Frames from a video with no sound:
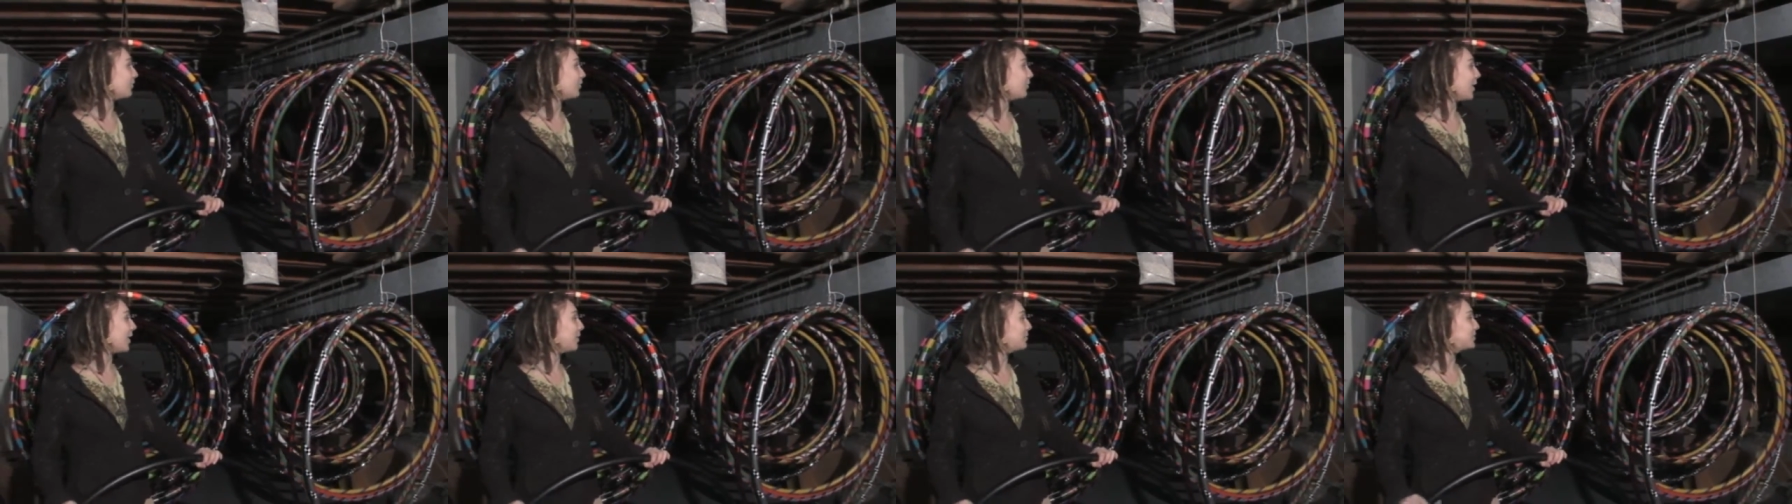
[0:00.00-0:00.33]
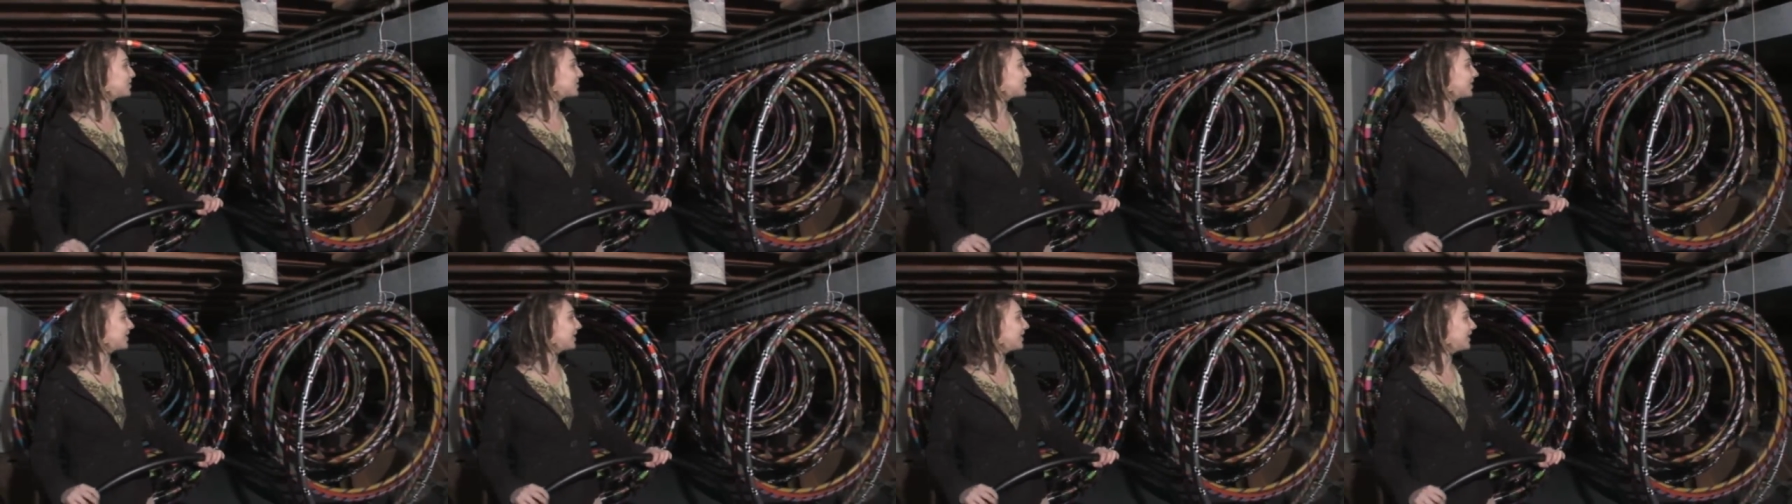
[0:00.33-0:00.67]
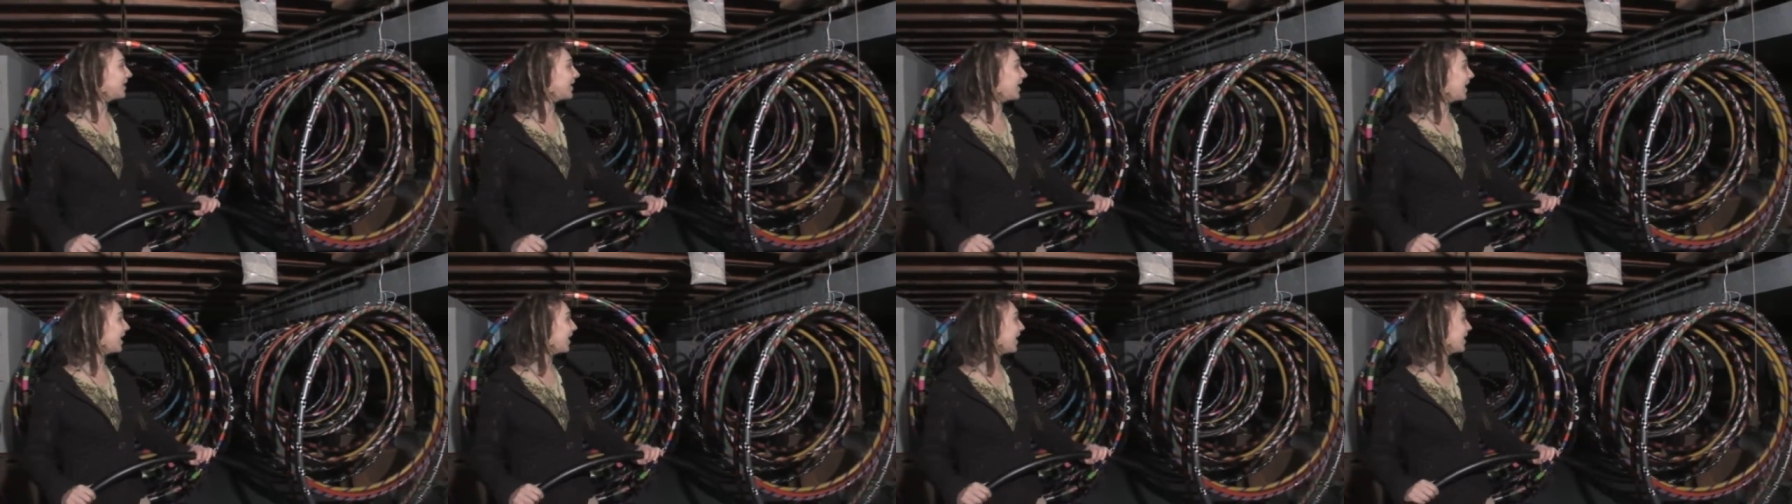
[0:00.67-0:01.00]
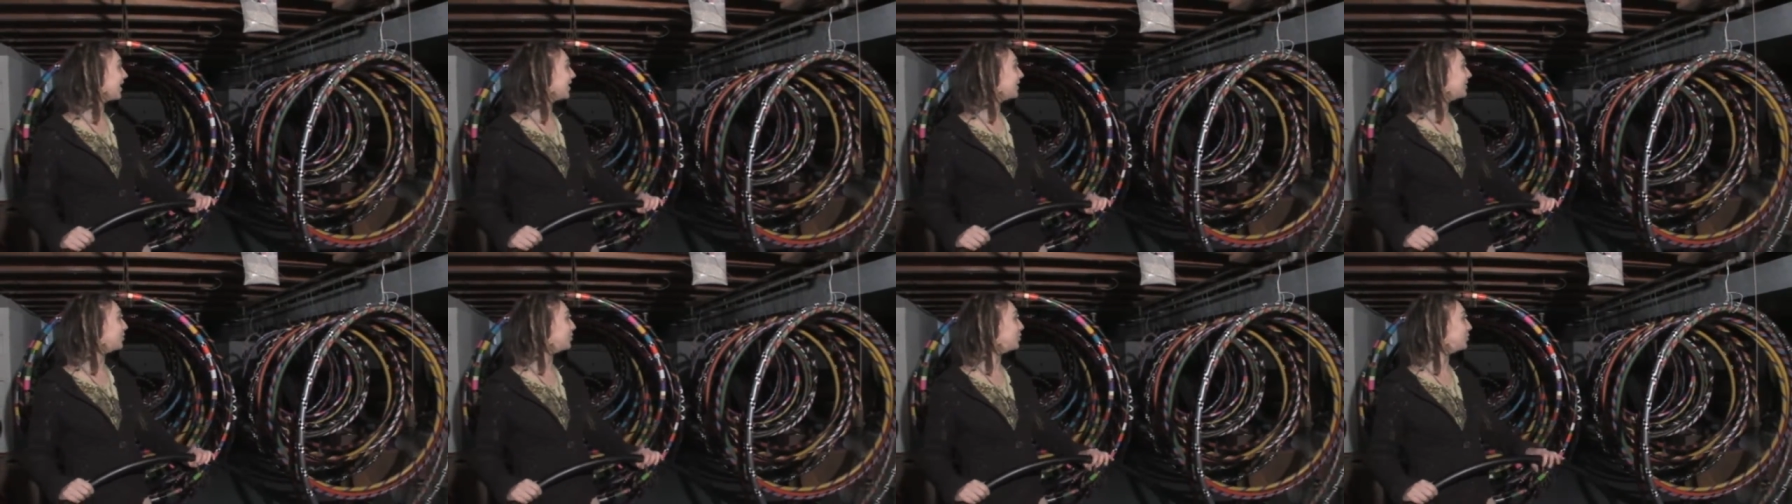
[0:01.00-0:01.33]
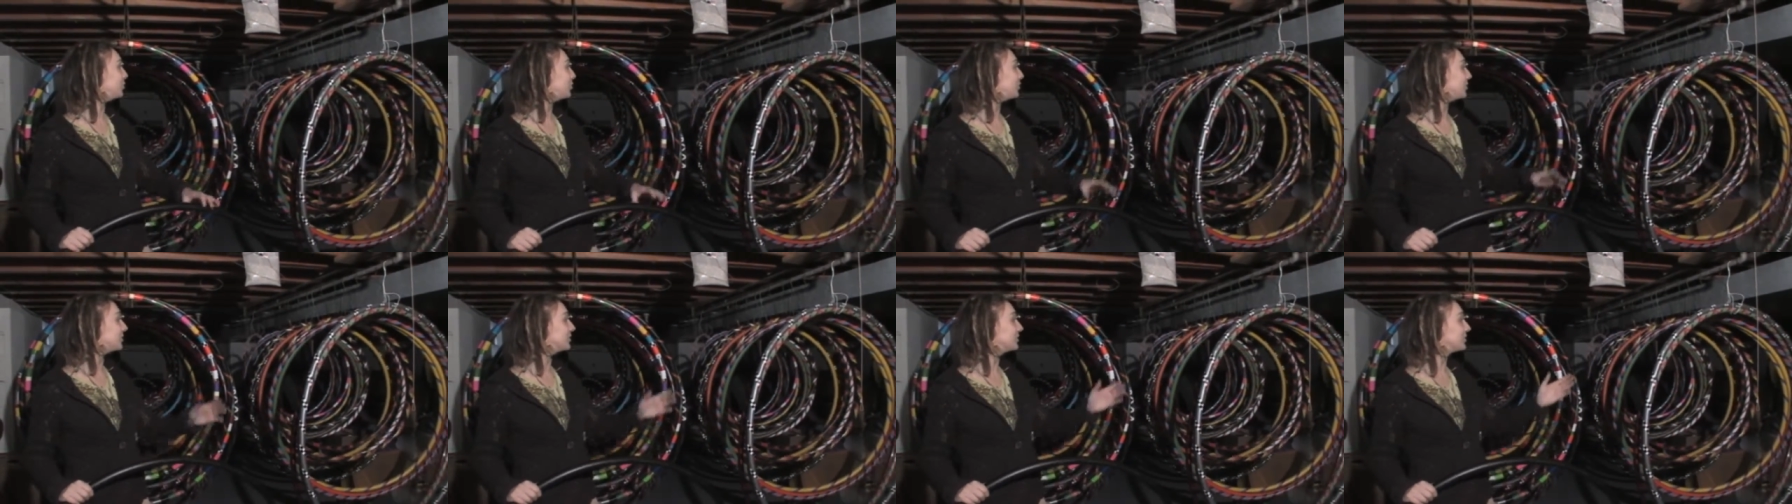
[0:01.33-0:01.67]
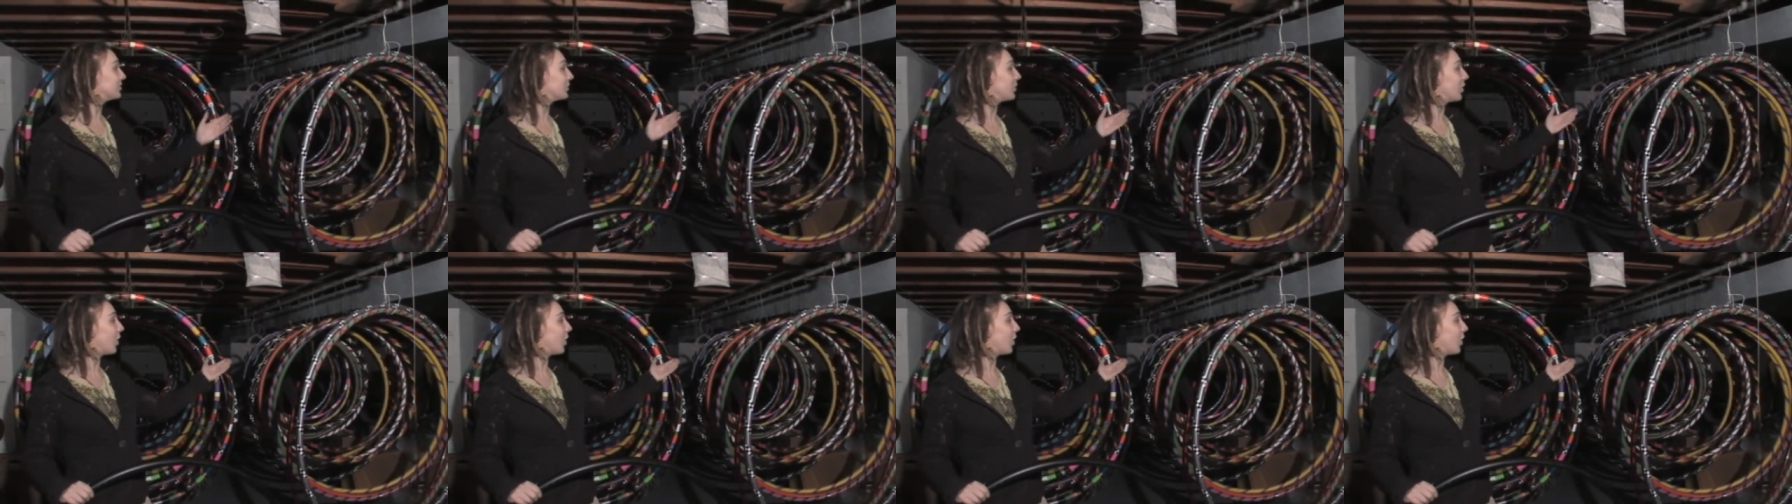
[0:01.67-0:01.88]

a website and you can